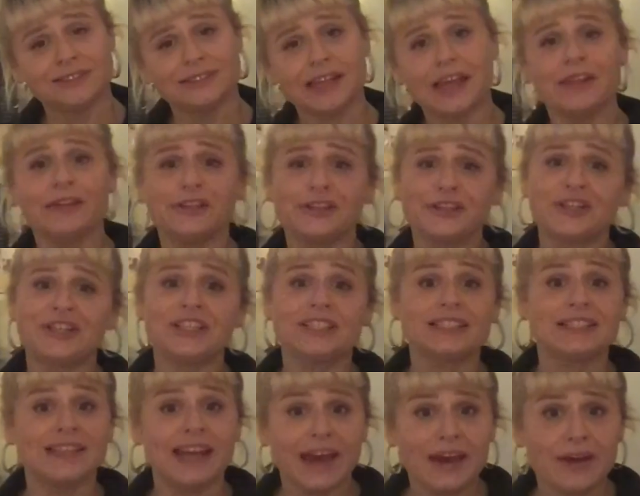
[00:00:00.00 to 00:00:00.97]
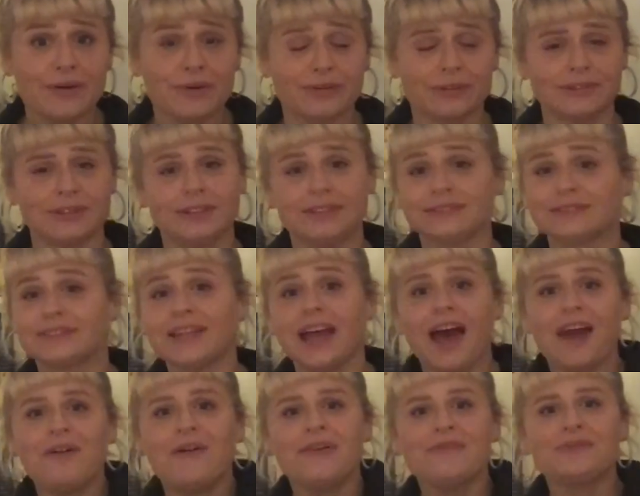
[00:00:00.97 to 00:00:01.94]
And look at us now.
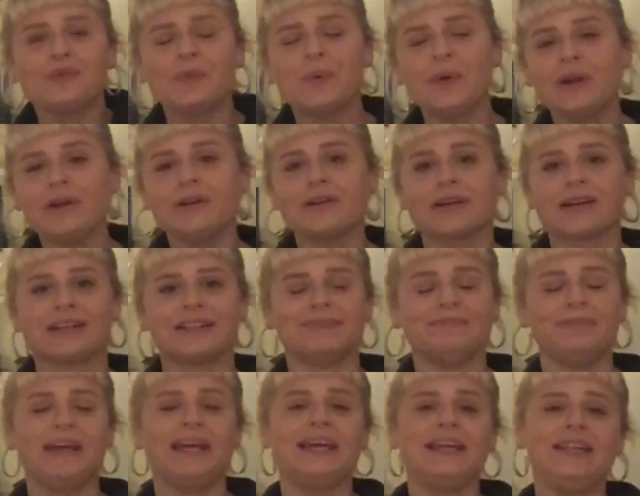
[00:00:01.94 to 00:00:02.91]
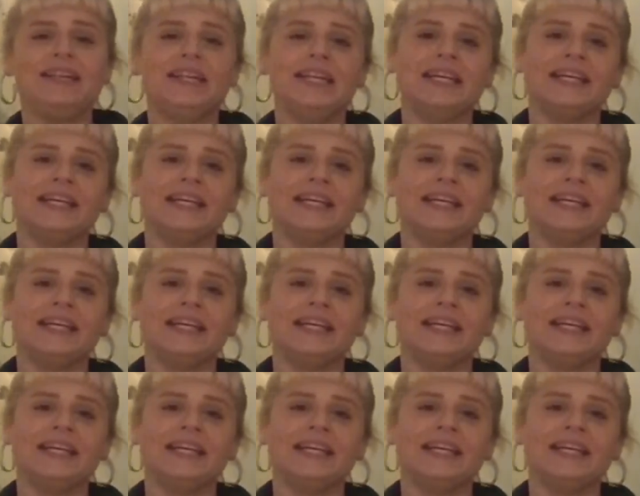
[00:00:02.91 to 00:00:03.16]
I don't have to work, man.